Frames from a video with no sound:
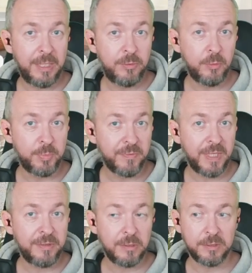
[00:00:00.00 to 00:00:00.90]
they do
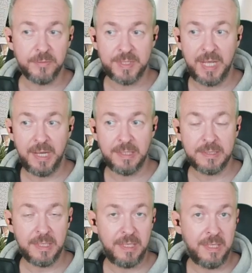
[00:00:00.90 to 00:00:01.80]
provide a lot of
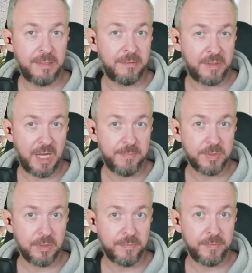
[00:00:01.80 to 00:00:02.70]
styles and
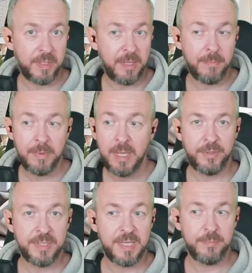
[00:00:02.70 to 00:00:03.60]
types of them,
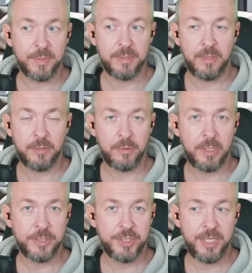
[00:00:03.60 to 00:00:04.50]
for example,
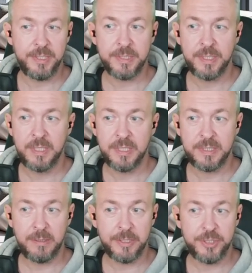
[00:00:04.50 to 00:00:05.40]
roller shades,
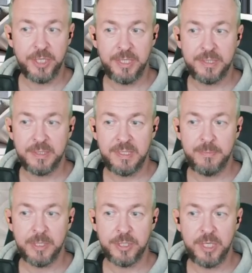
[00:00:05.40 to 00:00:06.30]
cellar shades,
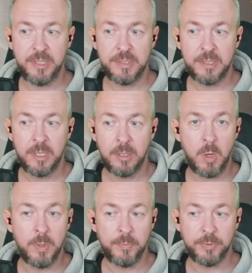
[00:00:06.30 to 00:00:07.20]
zebra shades,
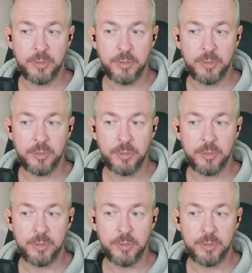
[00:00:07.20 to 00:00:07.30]
woven